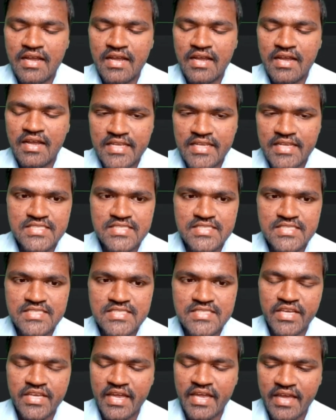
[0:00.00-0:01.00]
list,
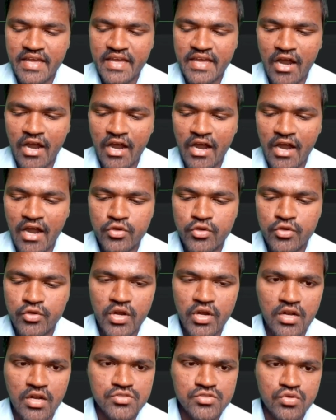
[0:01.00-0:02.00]
we can have
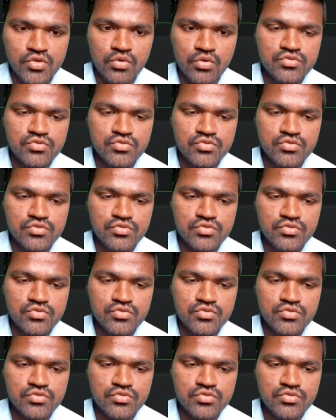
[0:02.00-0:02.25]
tuple also.